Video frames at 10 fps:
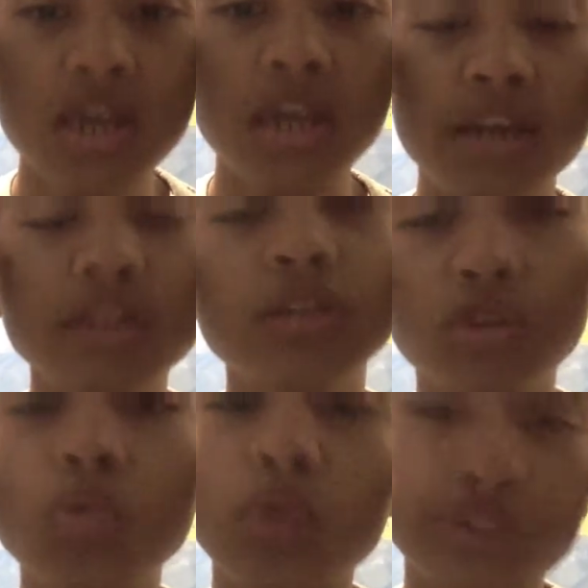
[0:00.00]

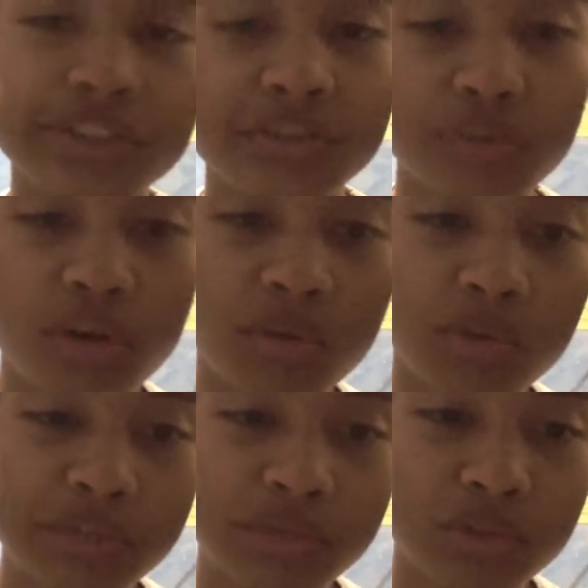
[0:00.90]
Included worksheets for
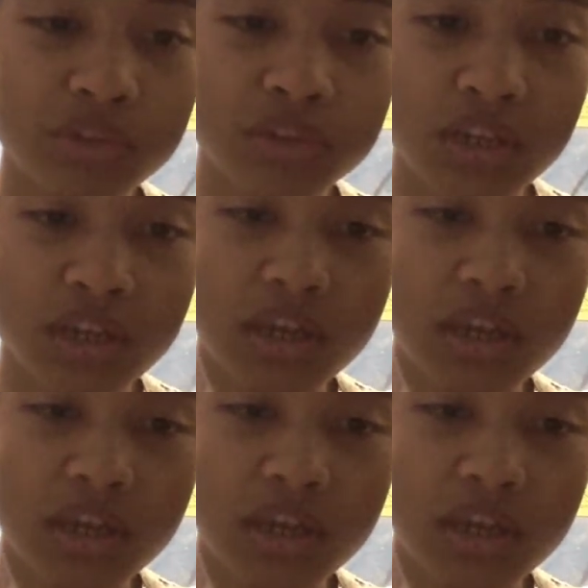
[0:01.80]
homework, of course.